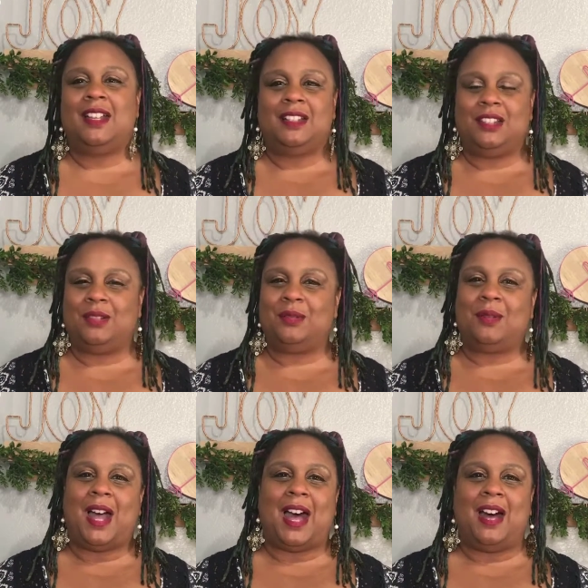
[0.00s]

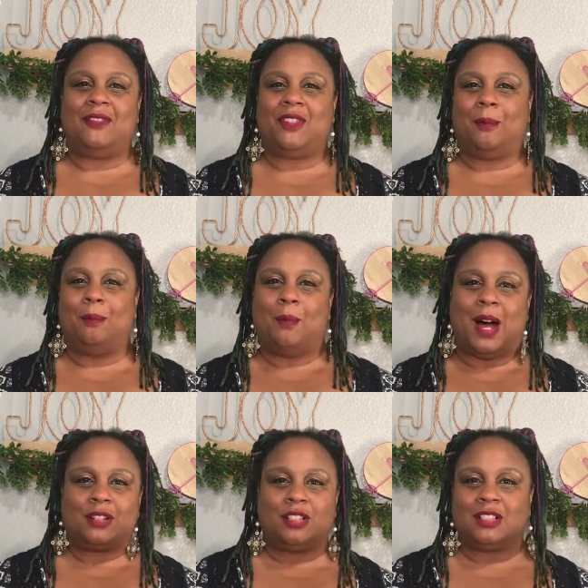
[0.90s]
you have
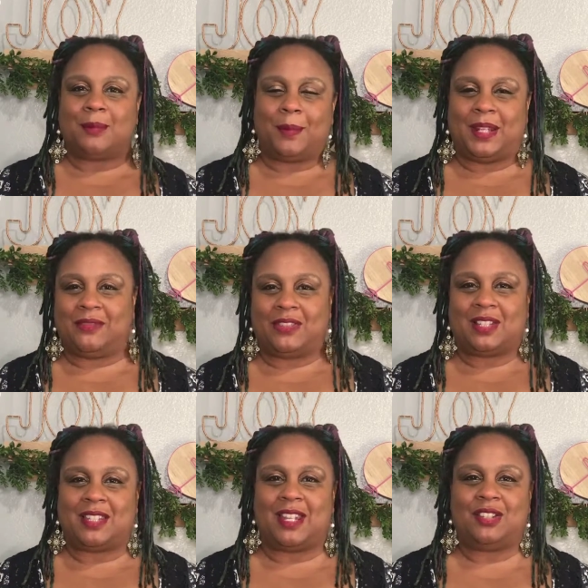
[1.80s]
muddled
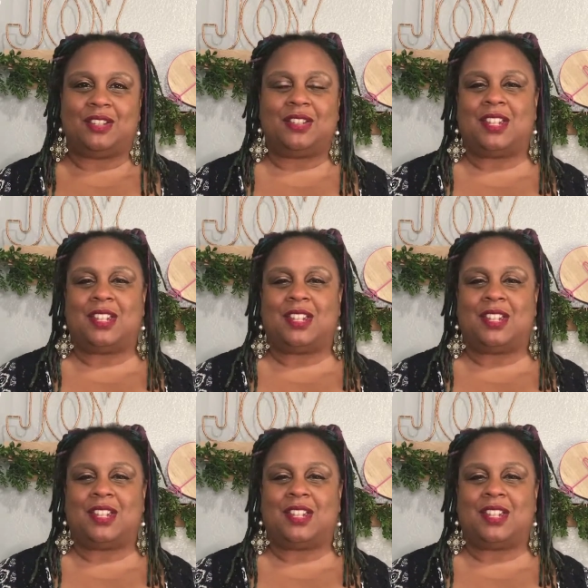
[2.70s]
manifestations.